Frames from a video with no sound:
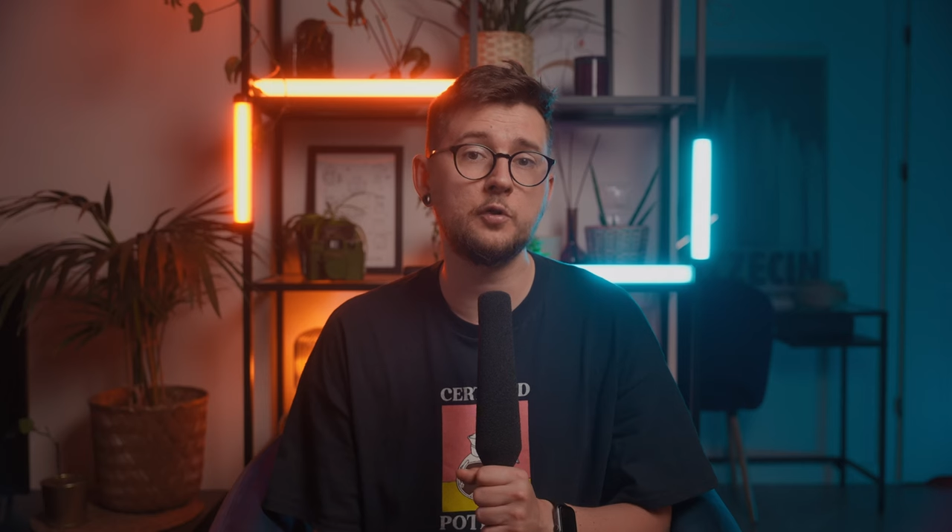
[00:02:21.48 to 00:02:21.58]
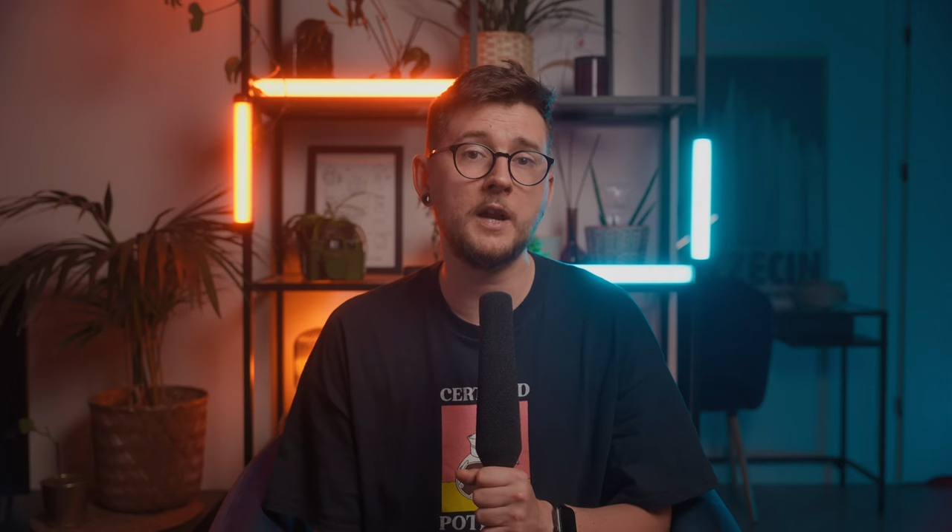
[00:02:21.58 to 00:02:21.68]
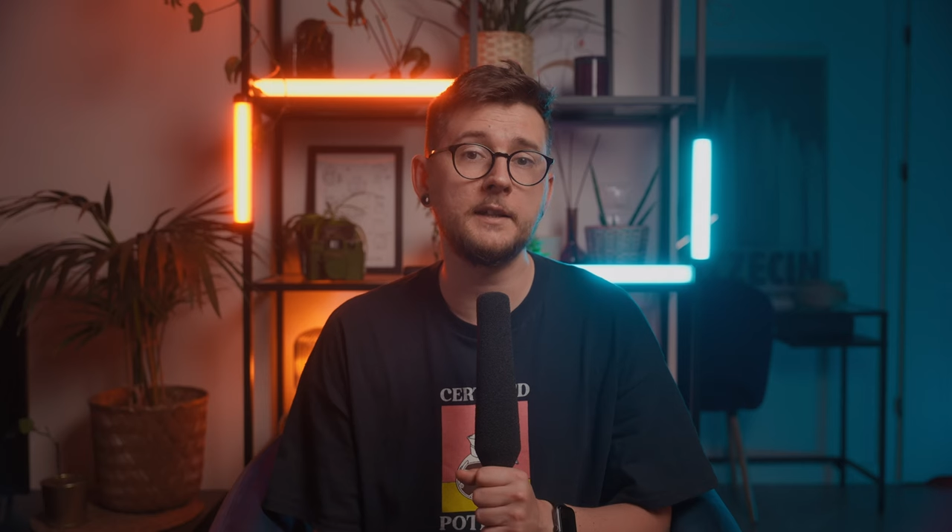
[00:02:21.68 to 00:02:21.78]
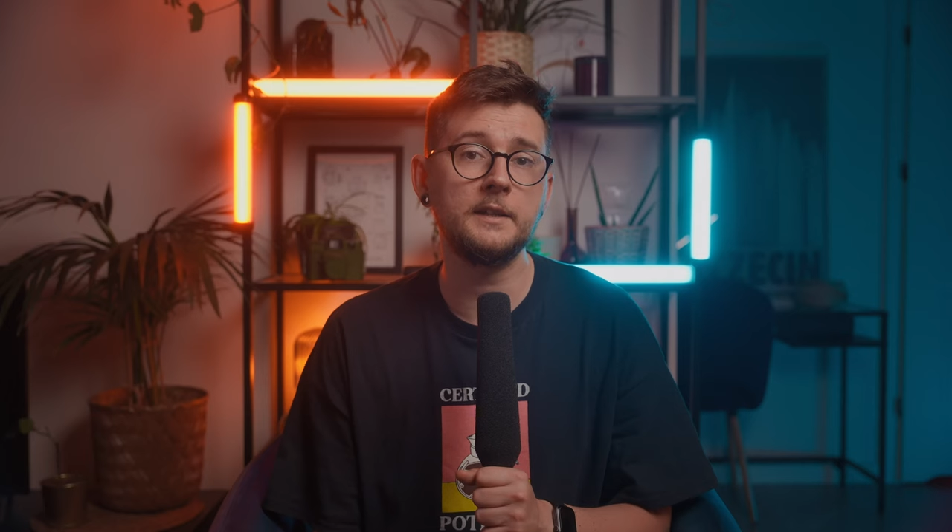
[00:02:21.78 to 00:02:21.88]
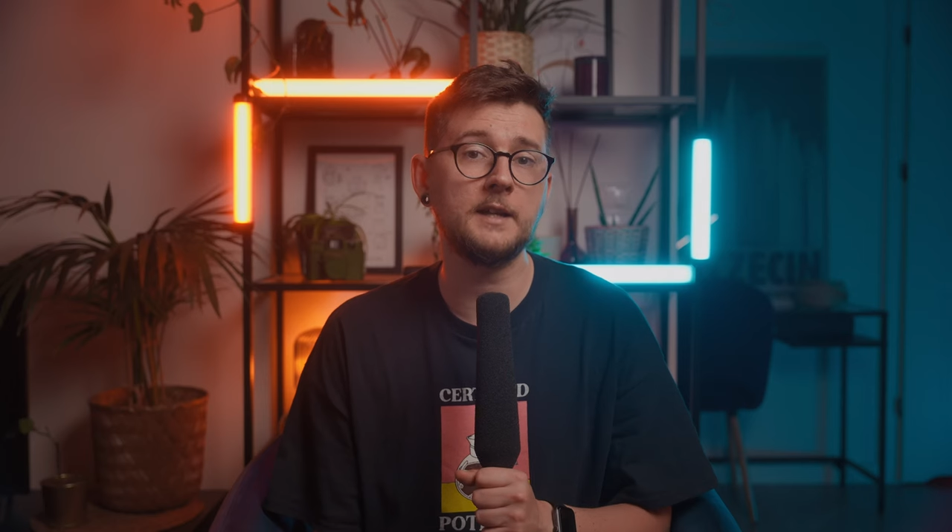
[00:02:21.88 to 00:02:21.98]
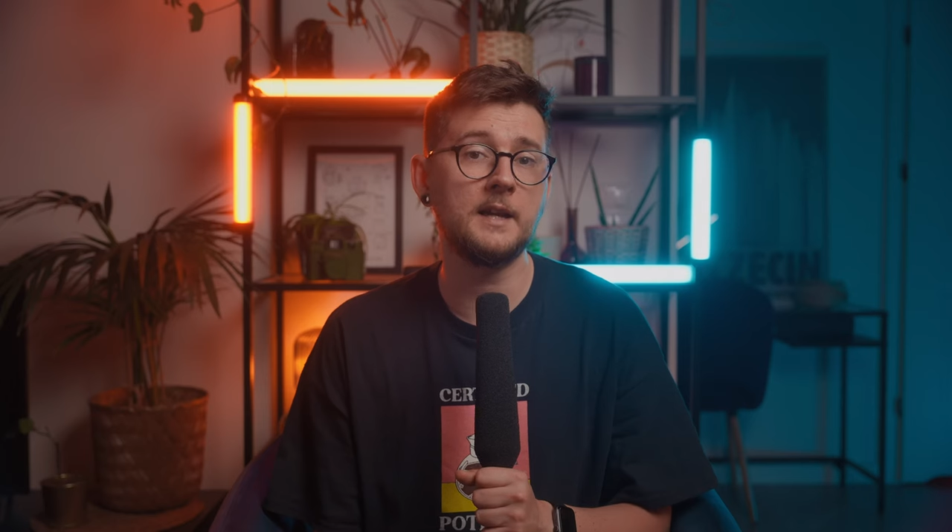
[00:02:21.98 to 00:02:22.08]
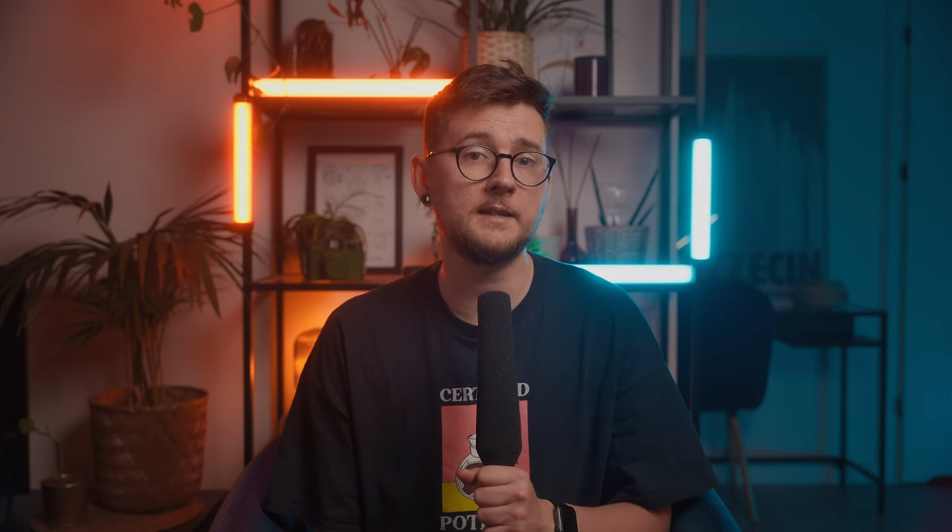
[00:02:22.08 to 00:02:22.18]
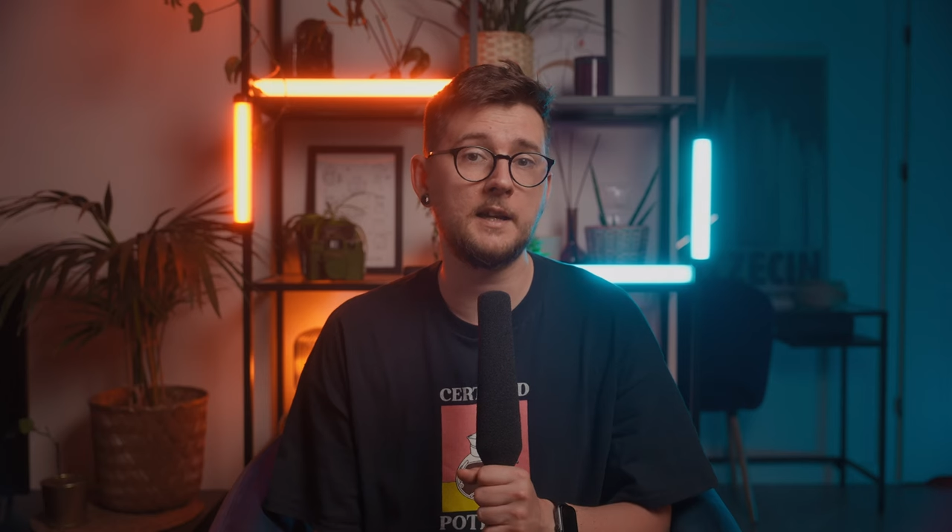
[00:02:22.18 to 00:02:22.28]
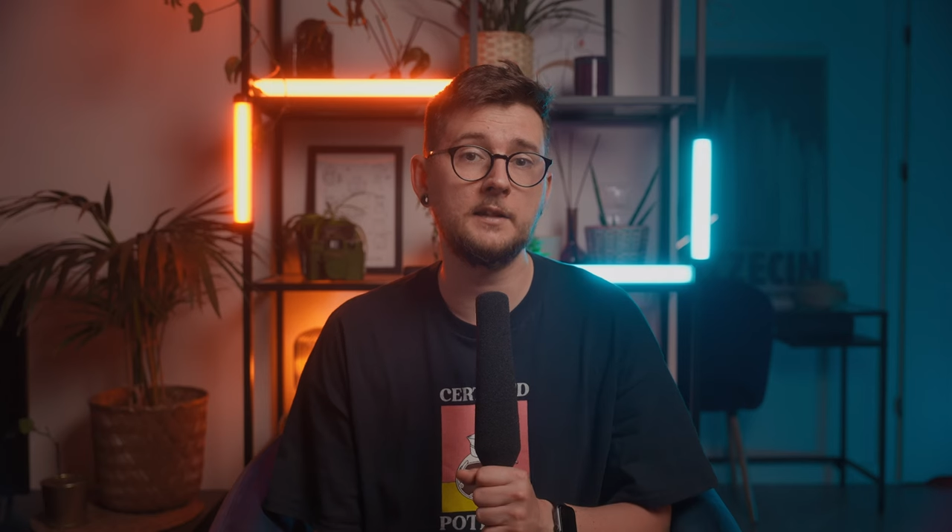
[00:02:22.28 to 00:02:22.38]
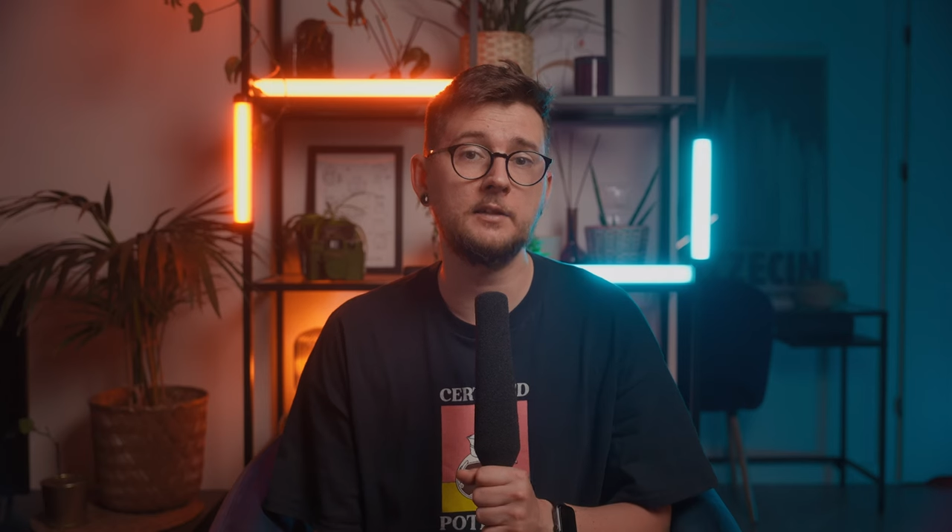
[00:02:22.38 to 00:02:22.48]
tried it
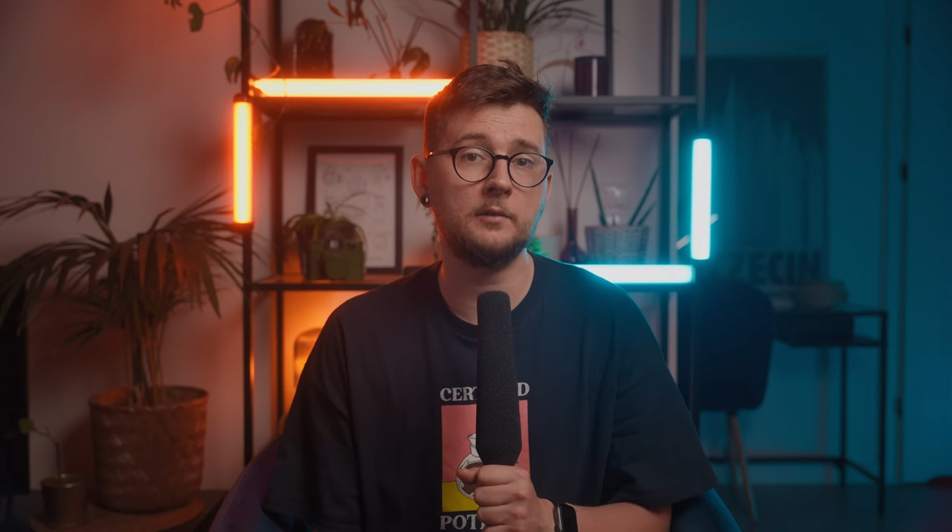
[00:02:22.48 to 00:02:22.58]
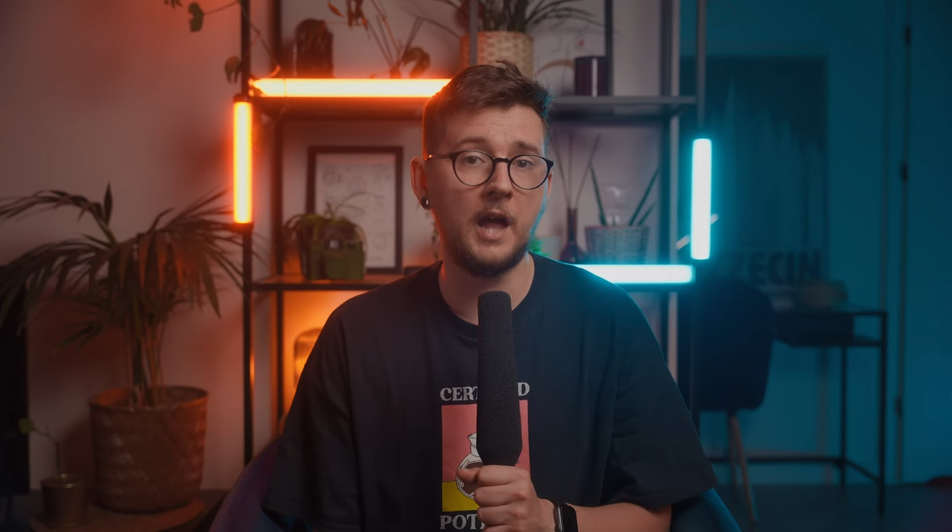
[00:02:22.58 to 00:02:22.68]
as I